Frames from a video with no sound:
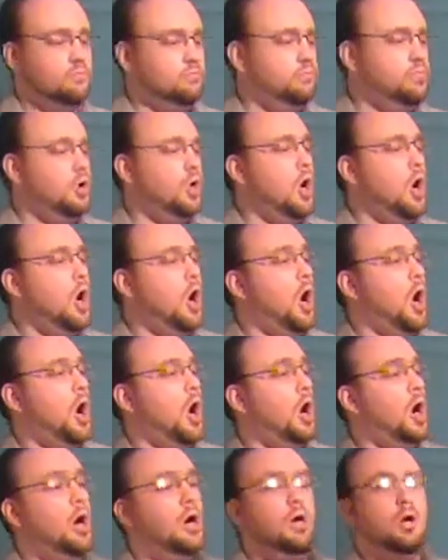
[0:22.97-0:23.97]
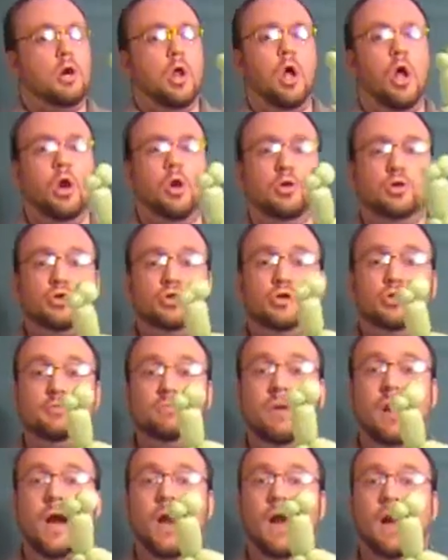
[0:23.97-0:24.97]
Blah, Hulk
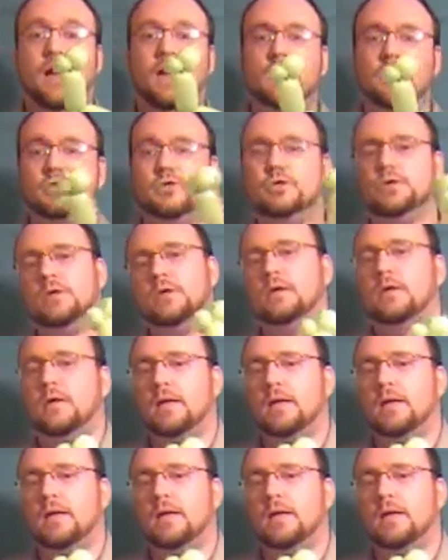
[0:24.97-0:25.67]
smash!